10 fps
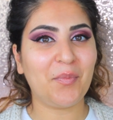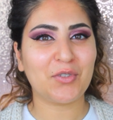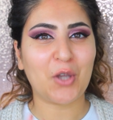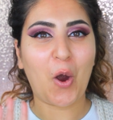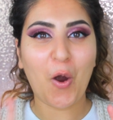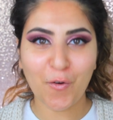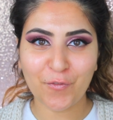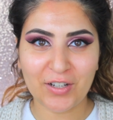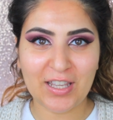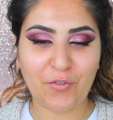So
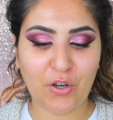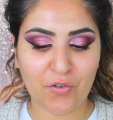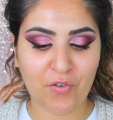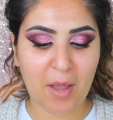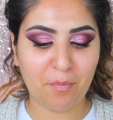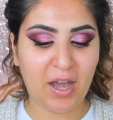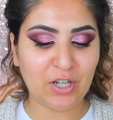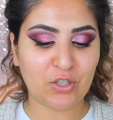hopefully I've got the right match.